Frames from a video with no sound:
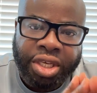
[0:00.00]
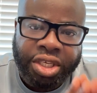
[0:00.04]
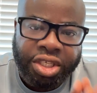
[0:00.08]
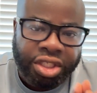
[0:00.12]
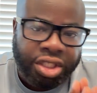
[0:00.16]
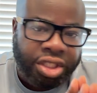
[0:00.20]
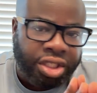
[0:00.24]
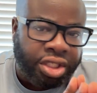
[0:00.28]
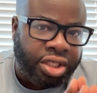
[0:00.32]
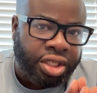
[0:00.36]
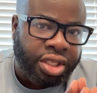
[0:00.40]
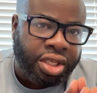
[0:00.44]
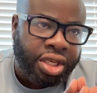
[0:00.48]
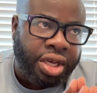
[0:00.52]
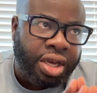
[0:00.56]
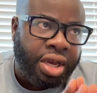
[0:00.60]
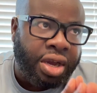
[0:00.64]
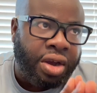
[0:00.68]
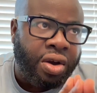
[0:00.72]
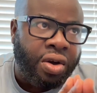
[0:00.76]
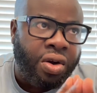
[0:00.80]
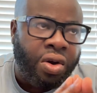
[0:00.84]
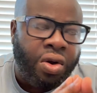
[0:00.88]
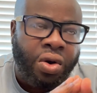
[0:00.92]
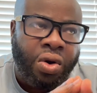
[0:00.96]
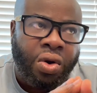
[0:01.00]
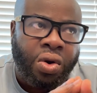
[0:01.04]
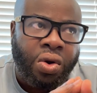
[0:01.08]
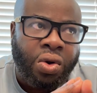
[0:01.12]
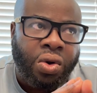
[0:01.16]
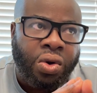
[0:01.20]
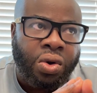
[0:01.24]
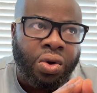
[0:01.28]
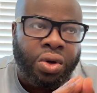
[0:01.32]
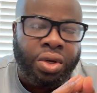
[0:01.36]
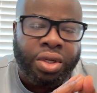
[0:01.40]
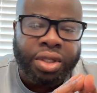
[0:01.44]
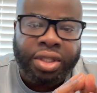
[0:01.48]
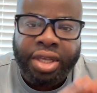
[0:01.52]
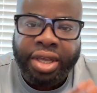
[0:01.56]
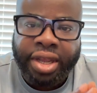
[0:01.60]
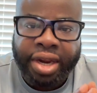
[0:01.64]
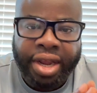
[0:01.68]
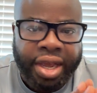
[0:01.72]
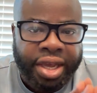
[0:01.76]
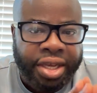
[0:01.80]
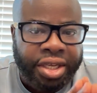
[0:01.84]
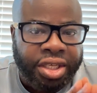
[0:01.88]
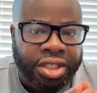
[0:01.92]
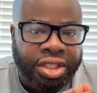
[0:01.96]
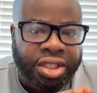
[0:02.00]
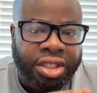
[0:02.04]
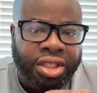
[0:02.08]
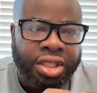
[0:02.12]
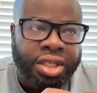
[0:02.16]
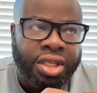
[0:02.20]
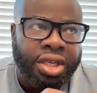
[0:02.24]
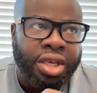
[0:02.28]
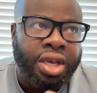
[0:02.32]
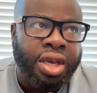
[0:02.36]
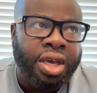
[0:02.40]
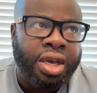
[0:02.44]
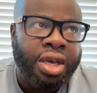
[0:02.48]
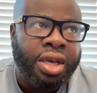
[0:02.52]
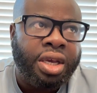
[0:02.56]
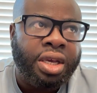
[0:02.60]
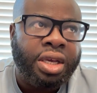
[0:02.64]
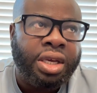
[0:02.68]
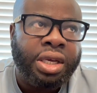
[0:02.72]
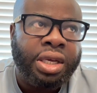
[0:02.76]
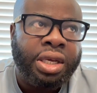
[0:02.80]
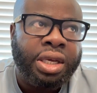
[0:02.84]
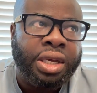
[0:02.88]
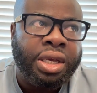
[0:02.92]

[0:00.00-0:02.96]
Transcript: engineer or data engineer